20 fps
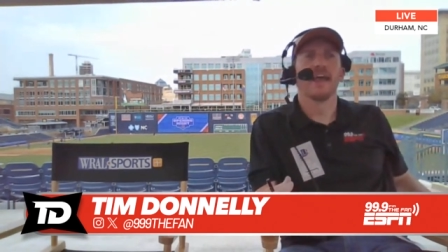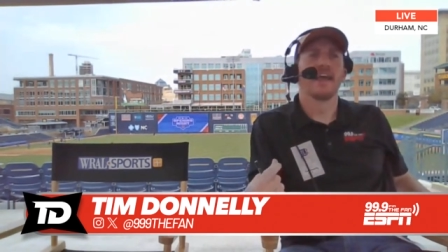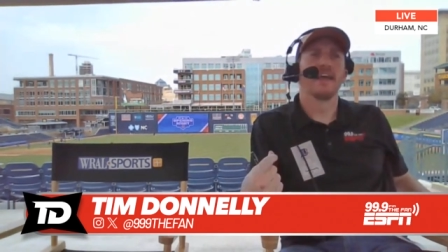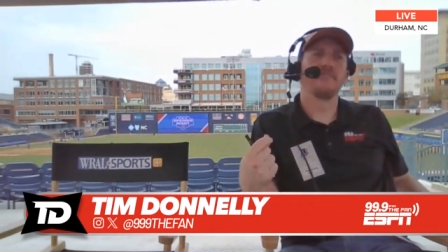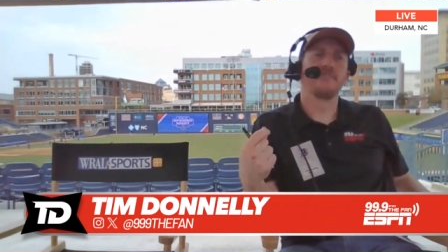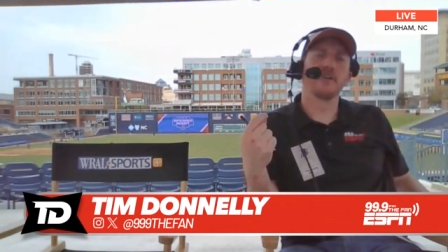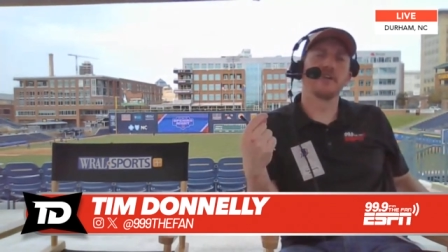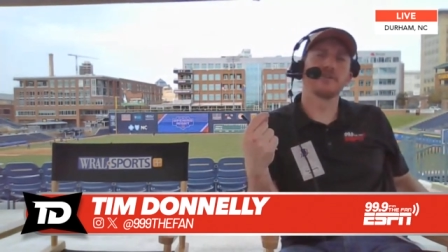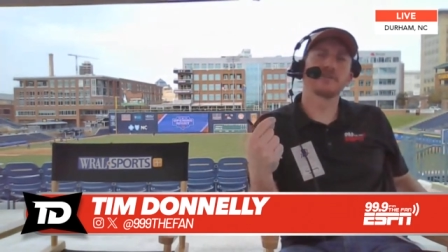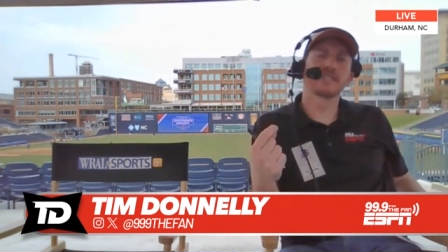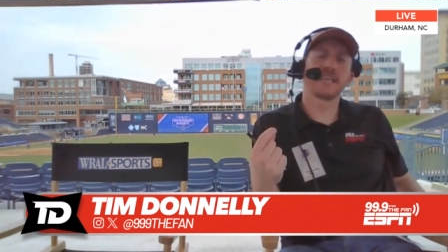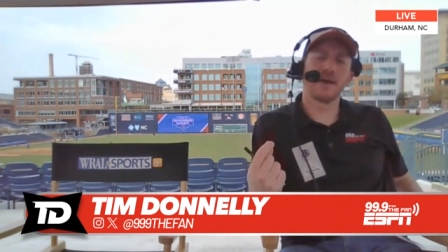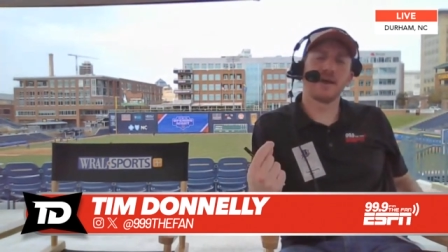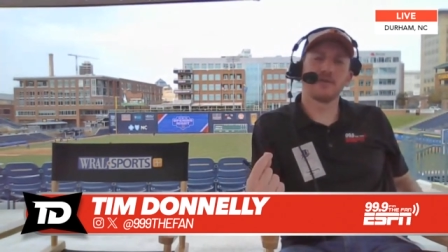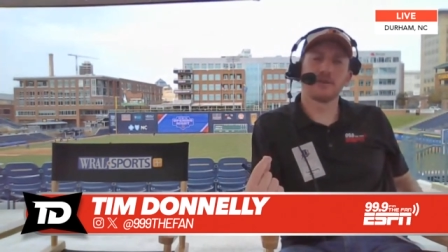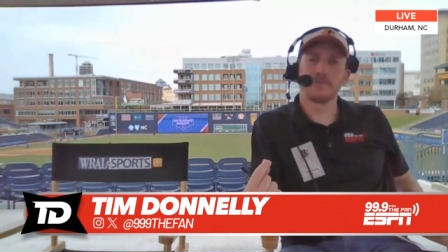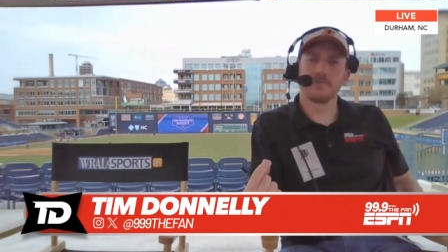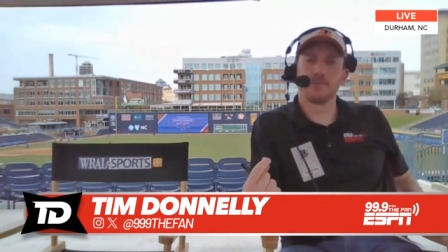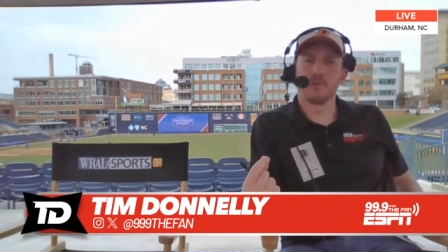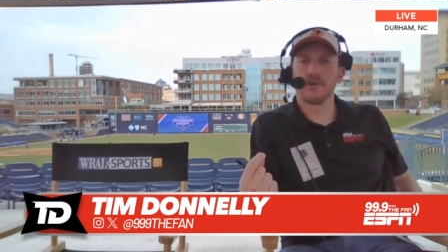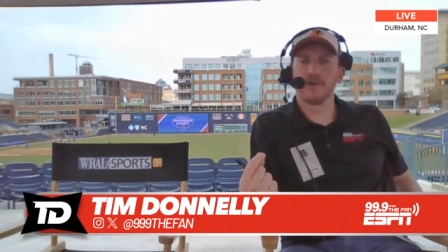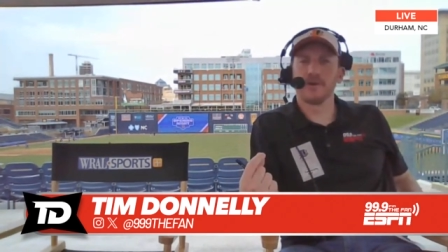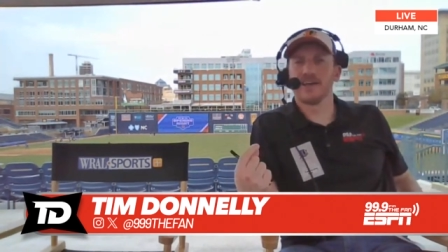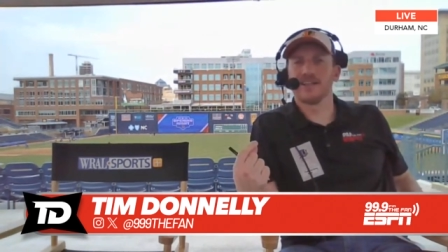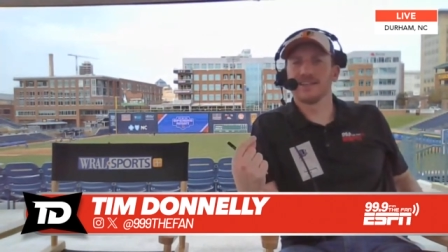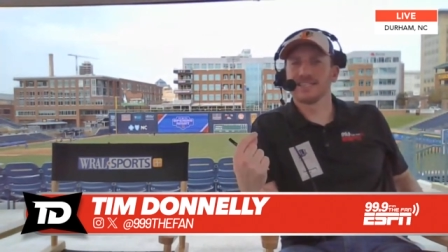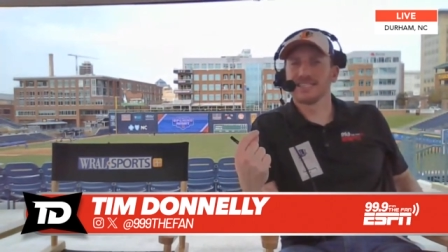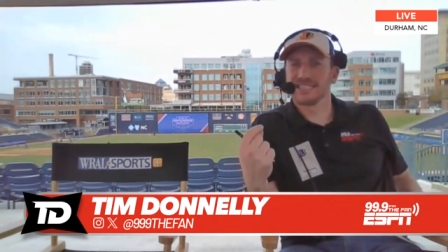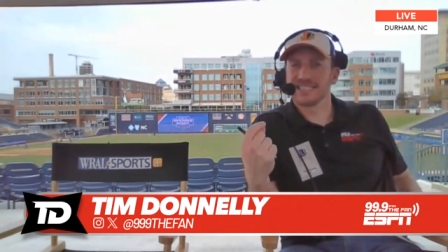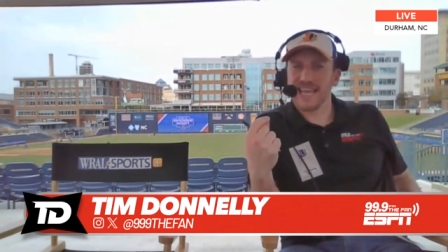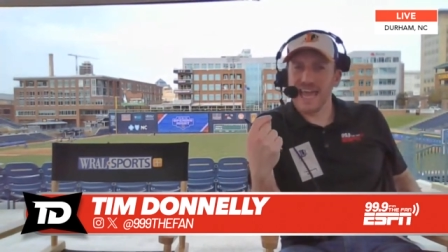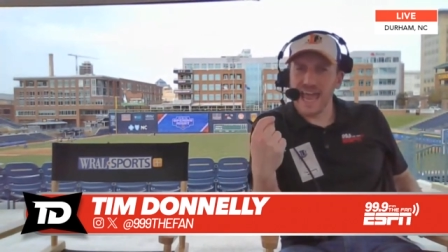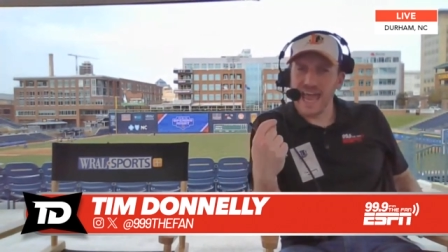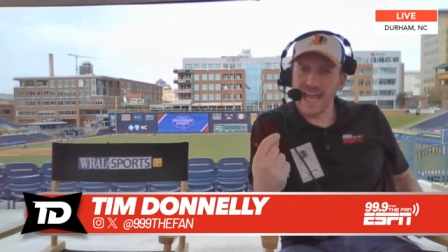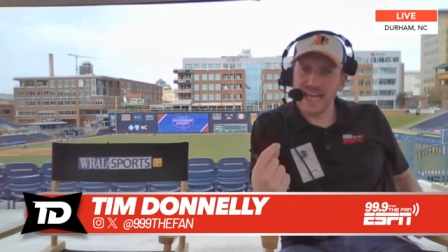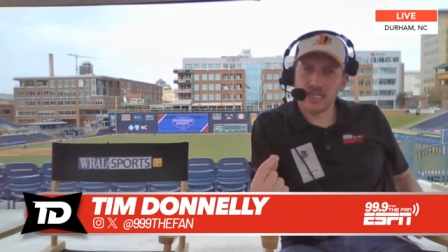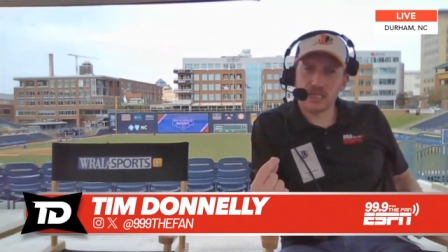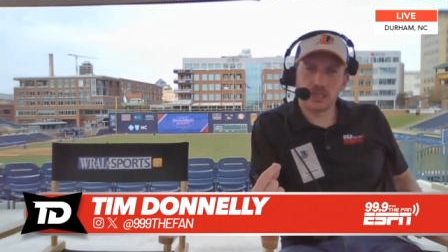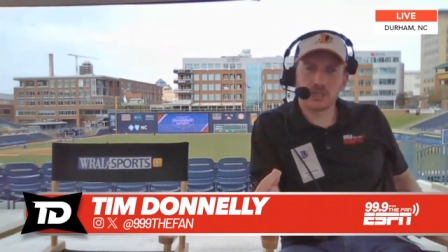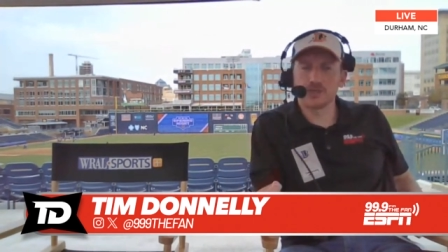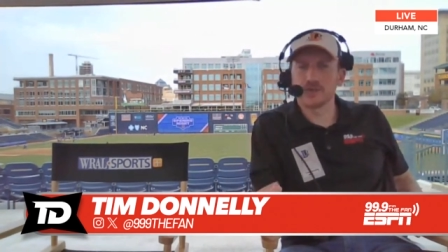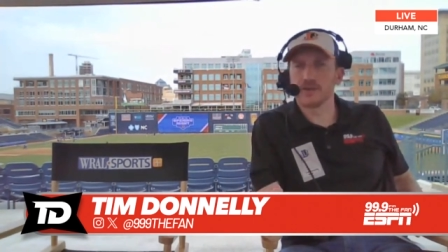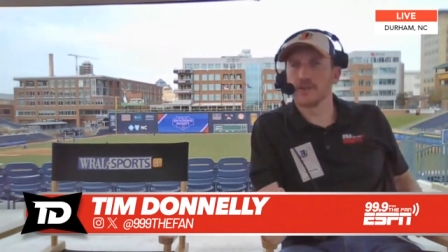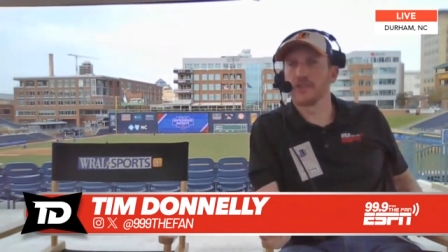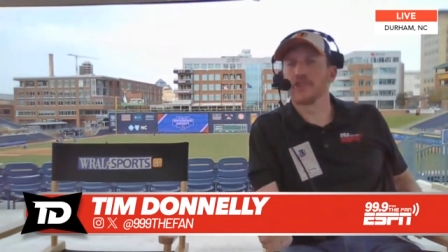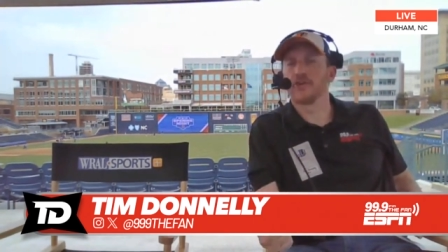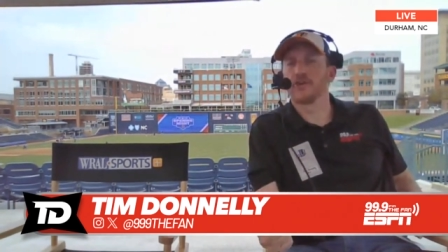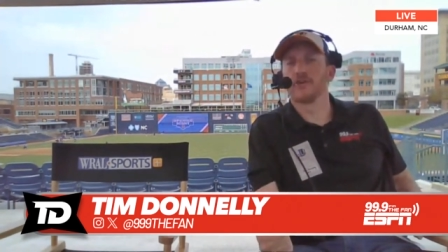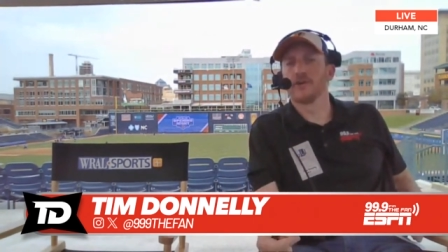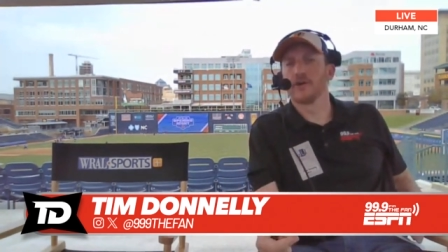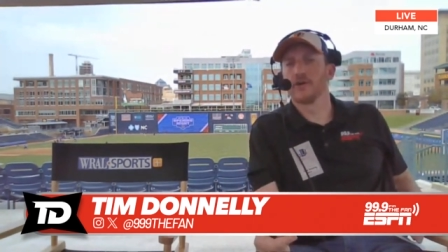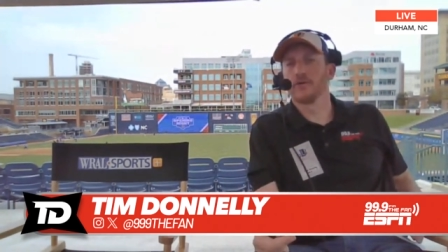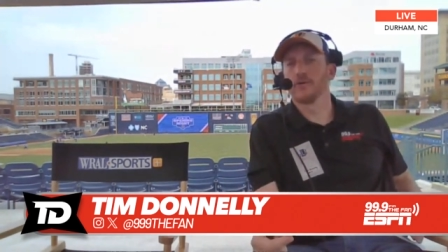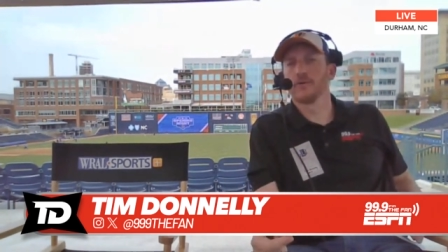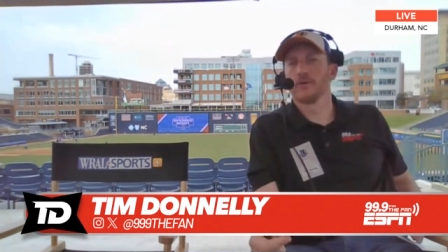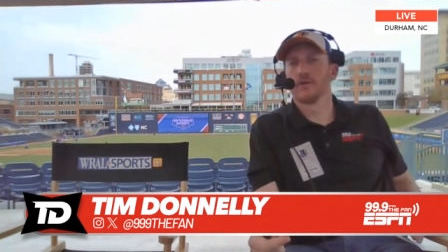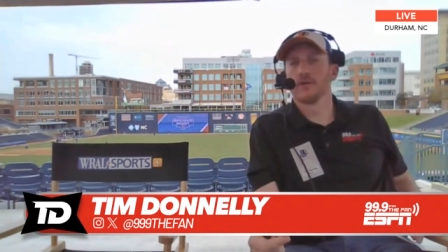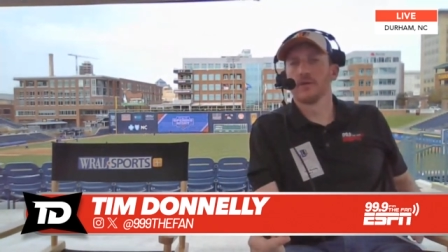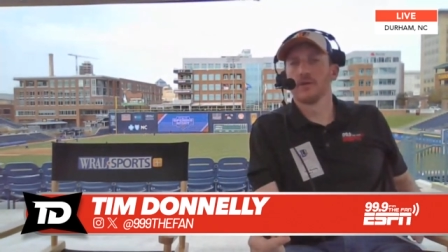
if their scouting report knowledge is extra thorough,